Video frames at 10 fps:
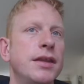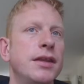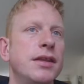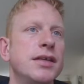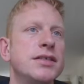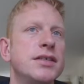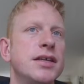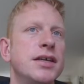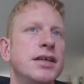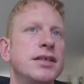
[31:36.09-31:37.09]
This
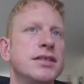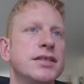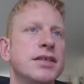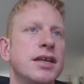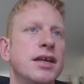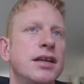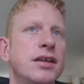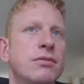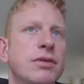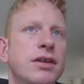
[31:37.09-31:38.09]
is
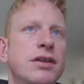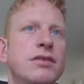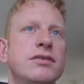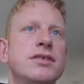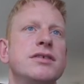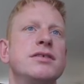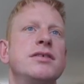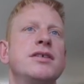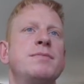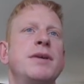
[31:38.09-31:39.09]
another one of those
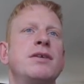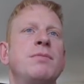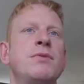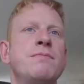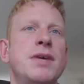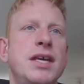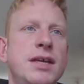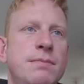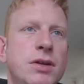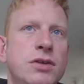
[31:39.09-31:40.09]
Despicable
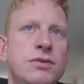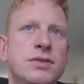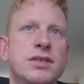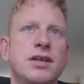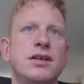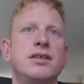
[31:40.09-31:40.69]
Me balloons I